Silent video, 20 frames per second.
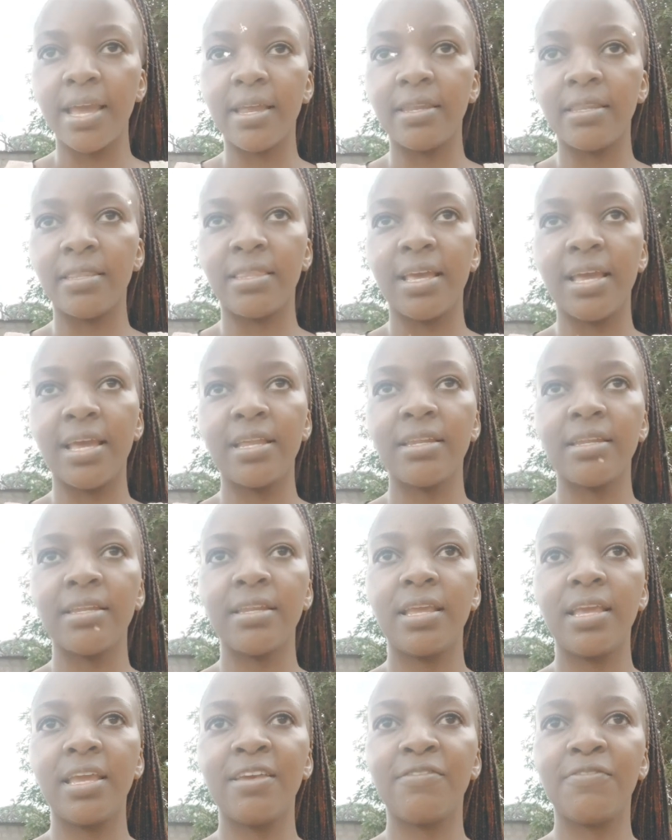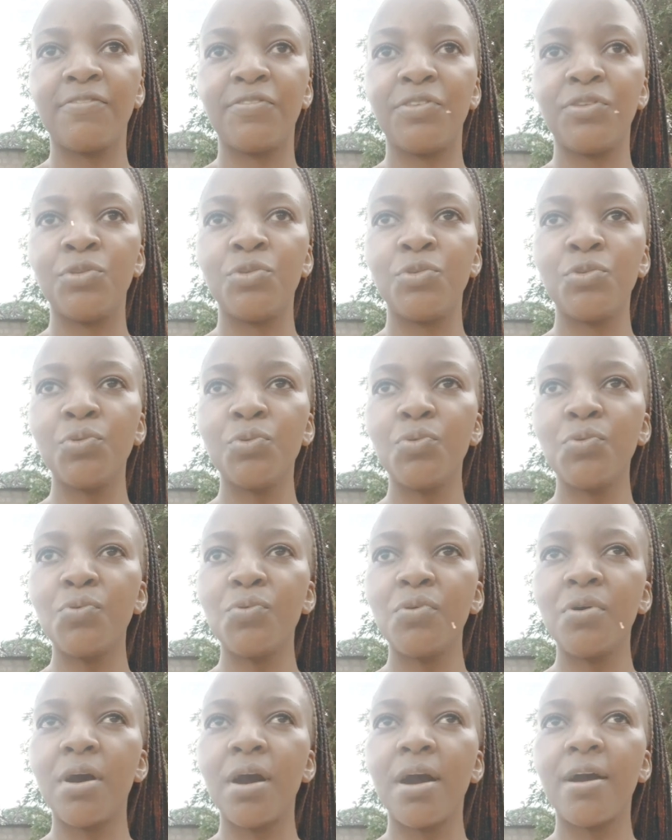And then if
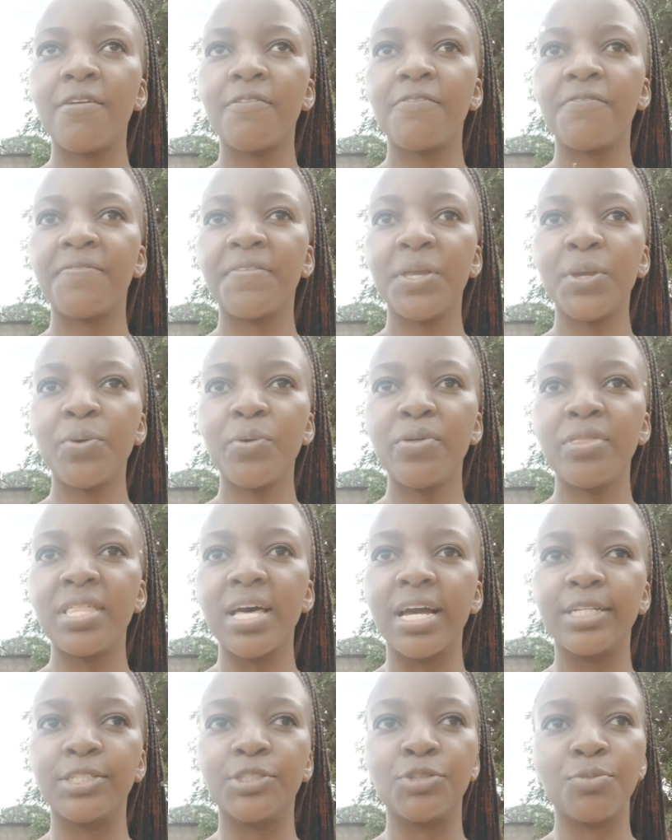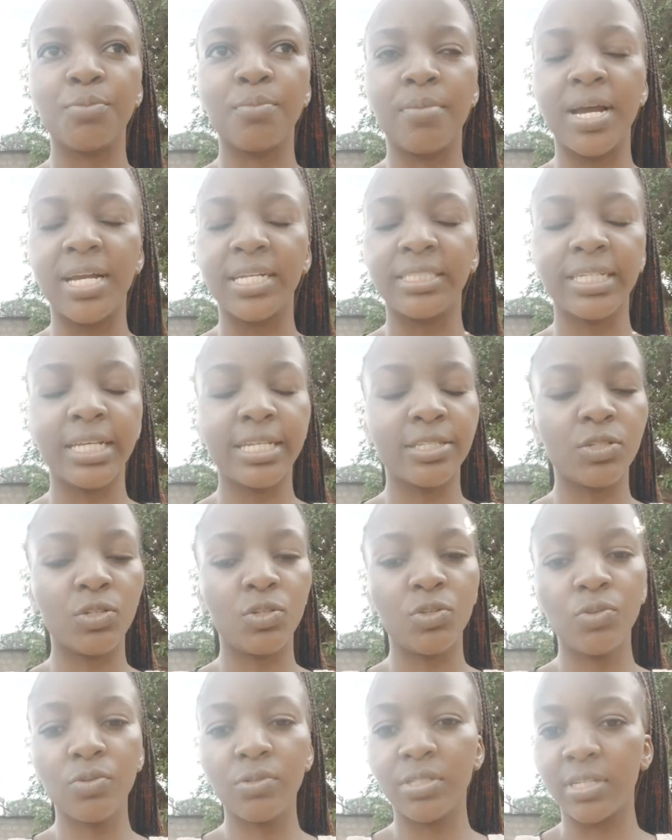you feel that you might
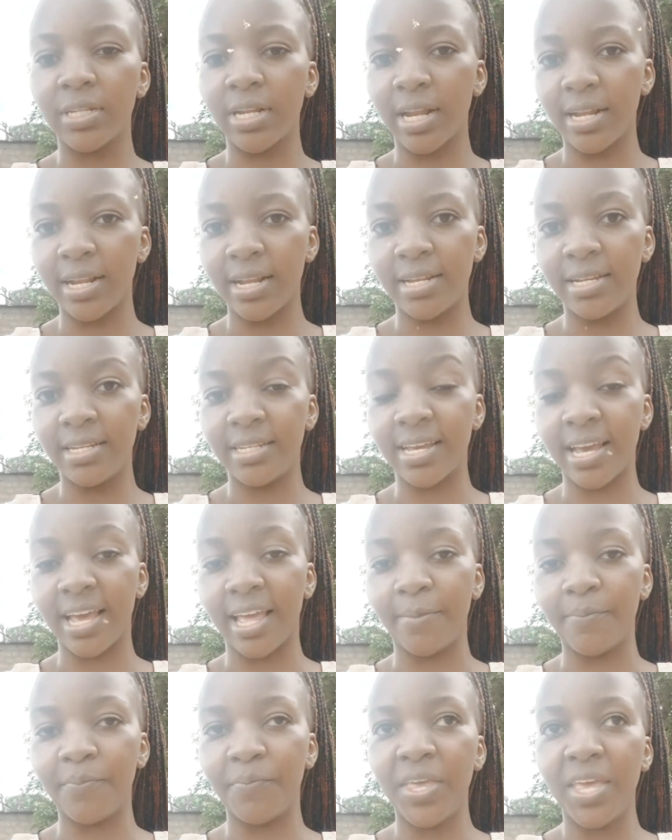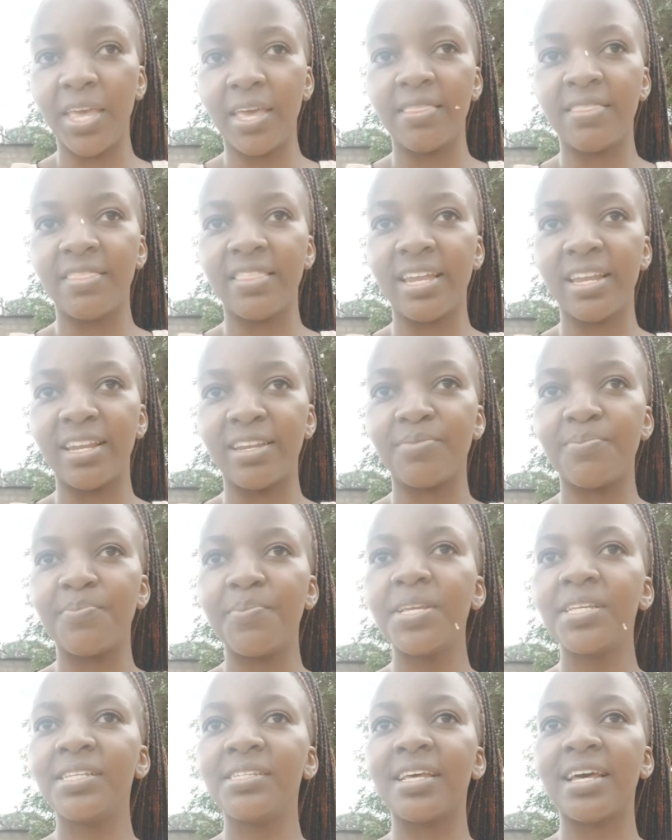just lose it at any time, then it
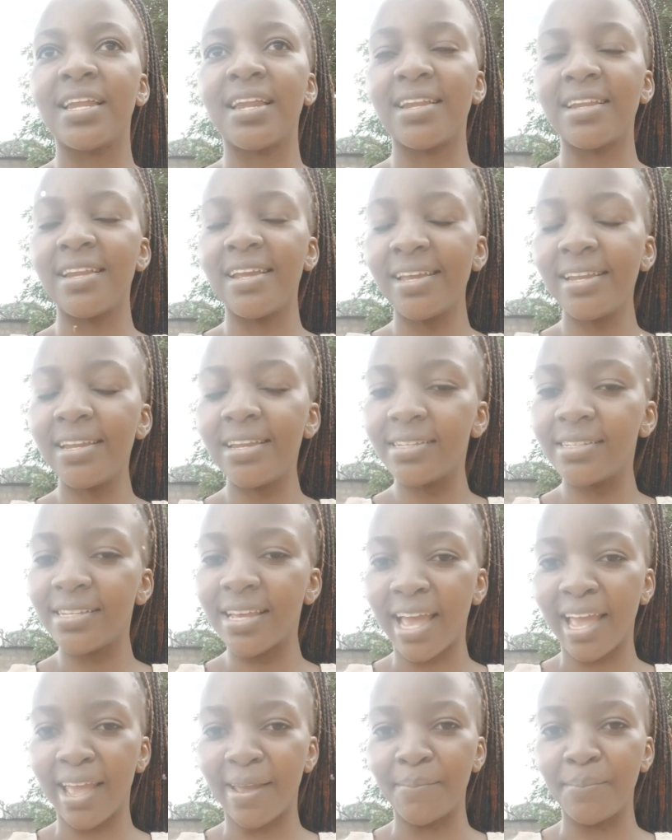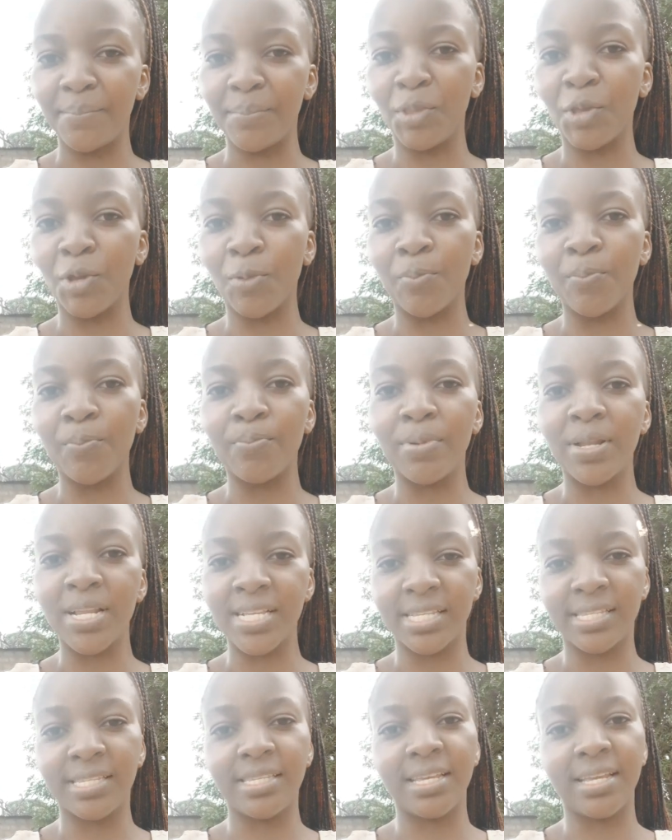means that at any time your
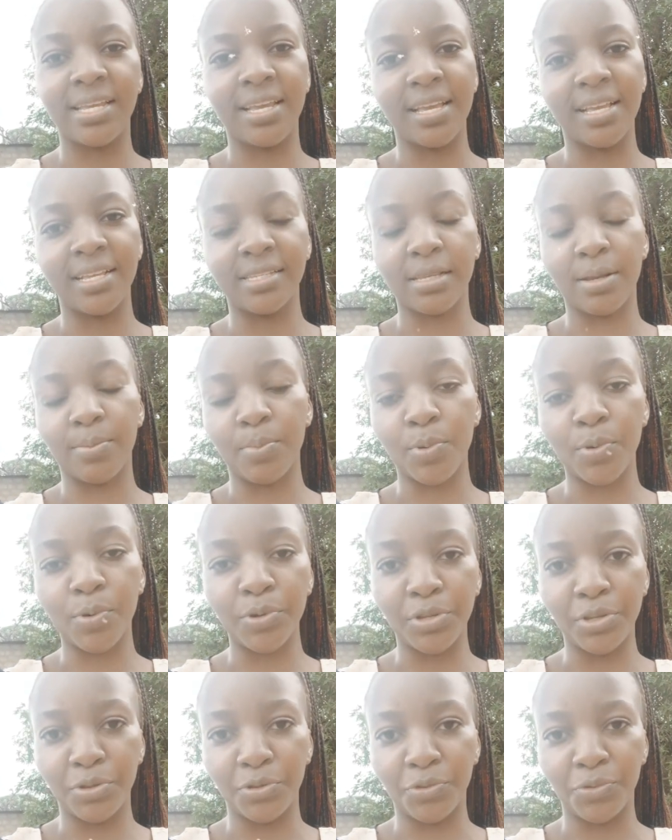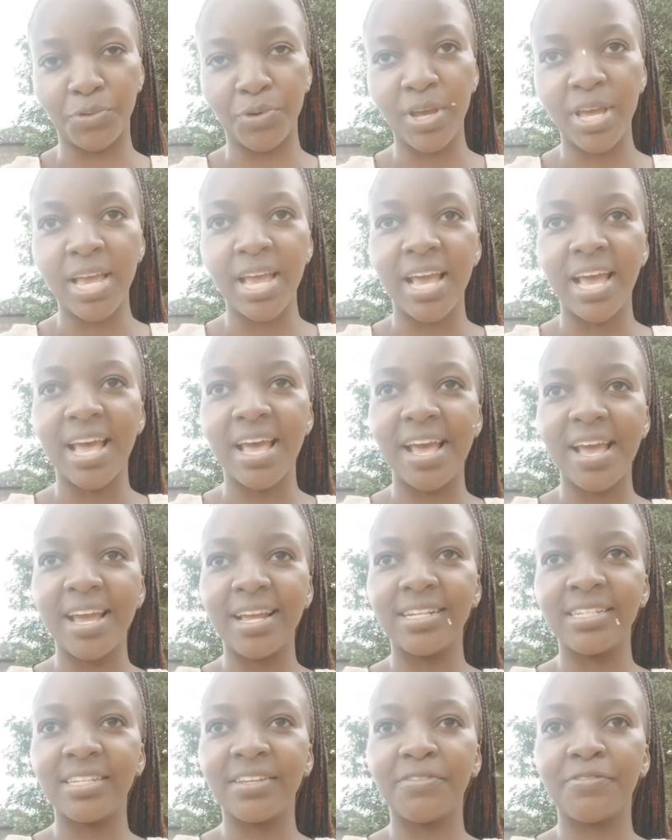blessing is upon you.
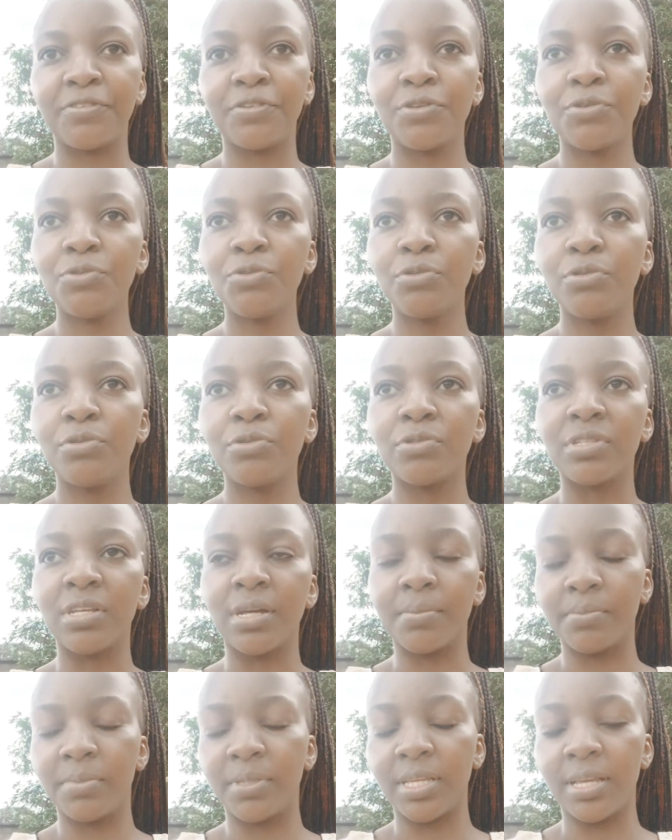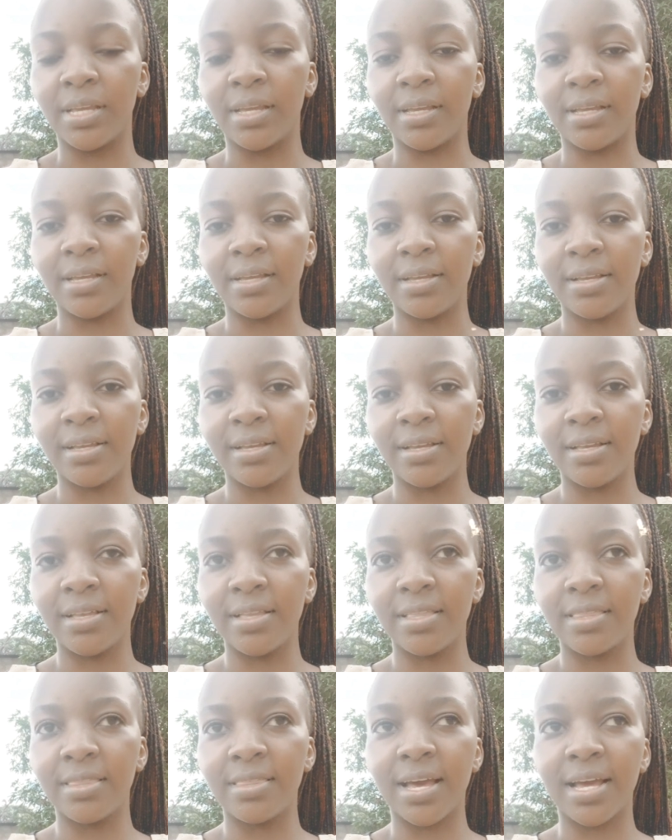And if you do something
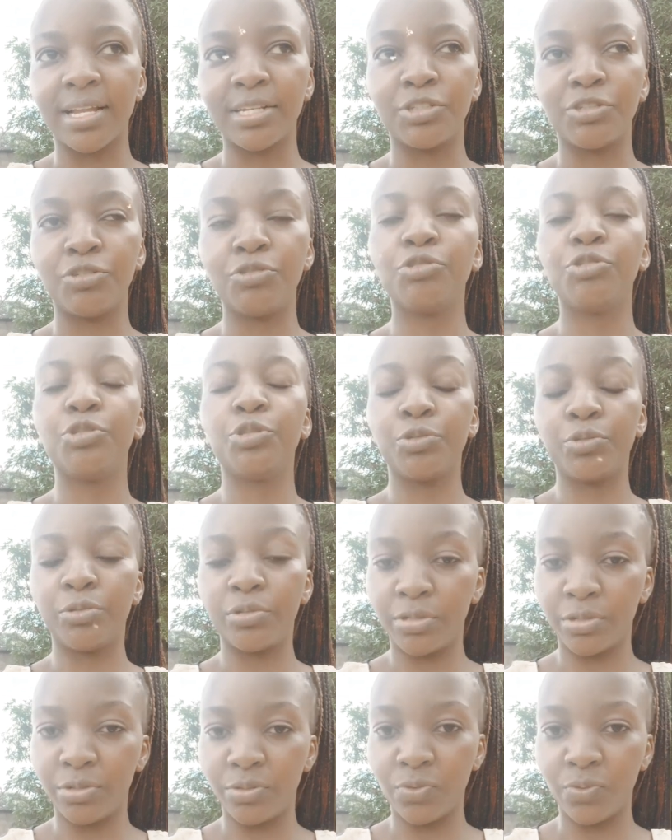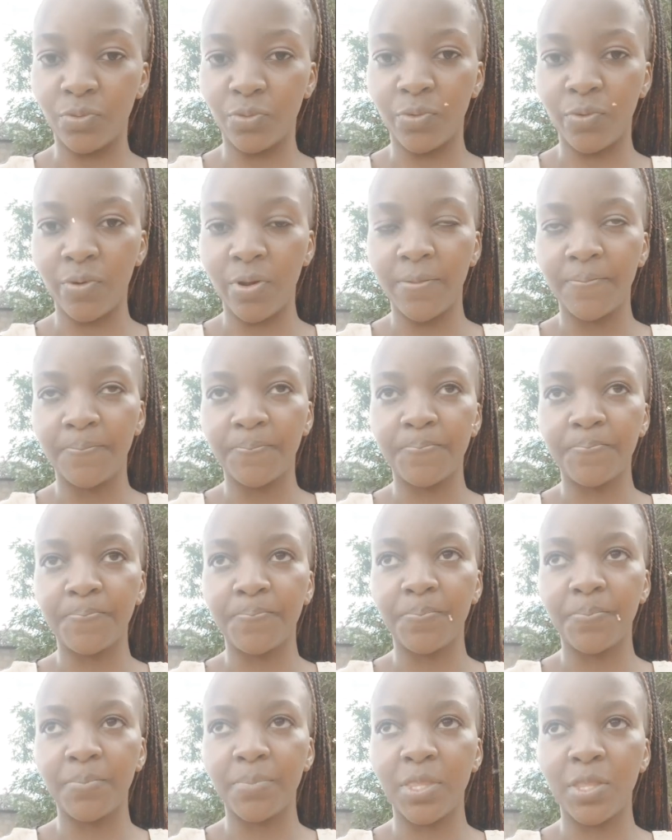that you shouldn't do,
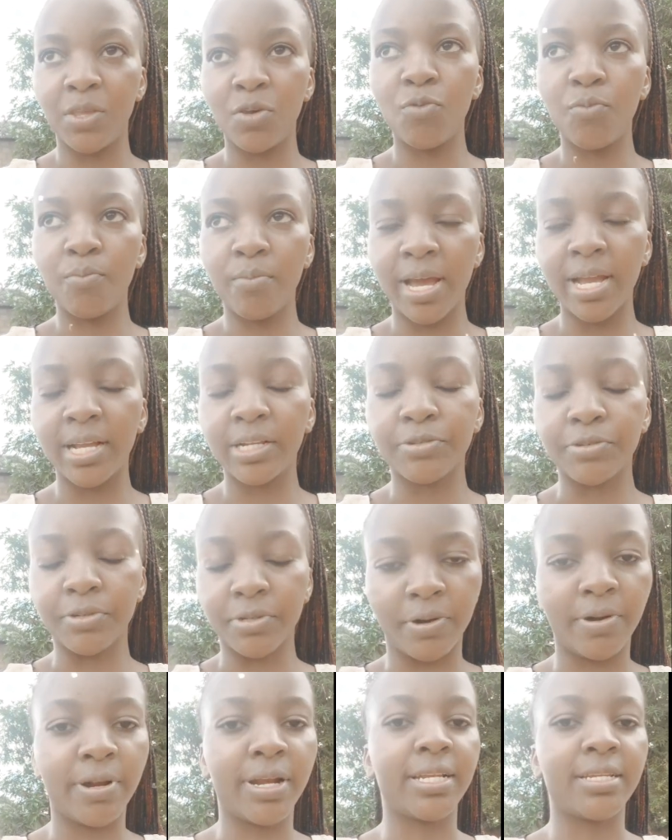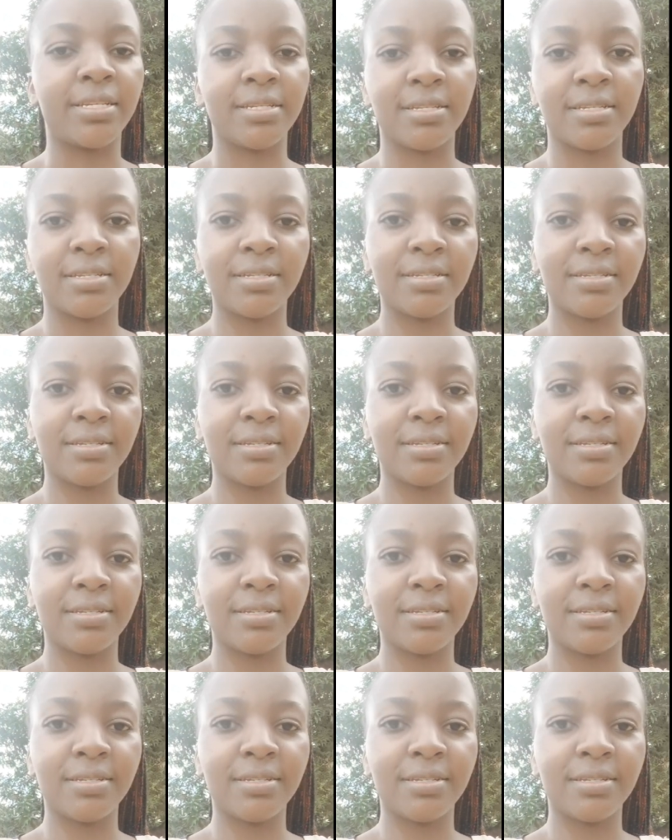you might regret